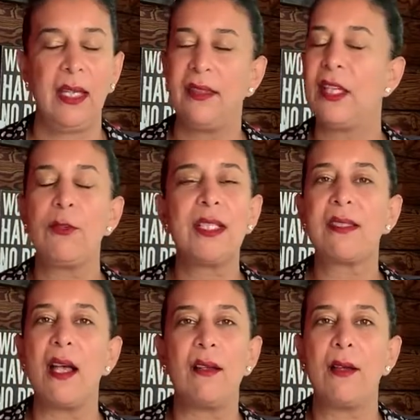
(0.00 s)
There is
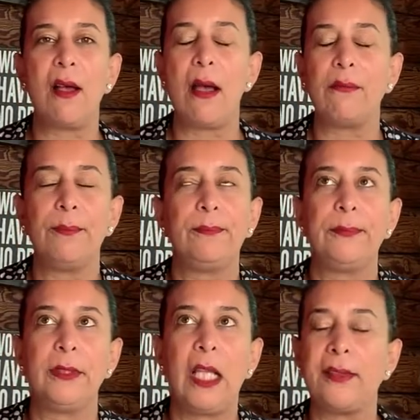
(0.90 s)

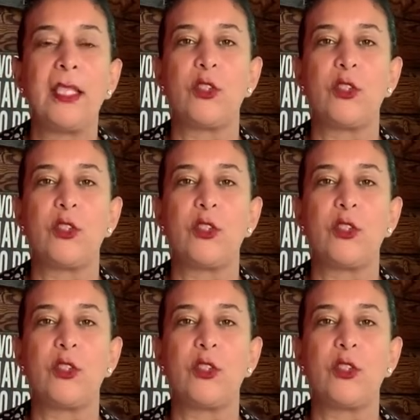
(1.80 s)
nothing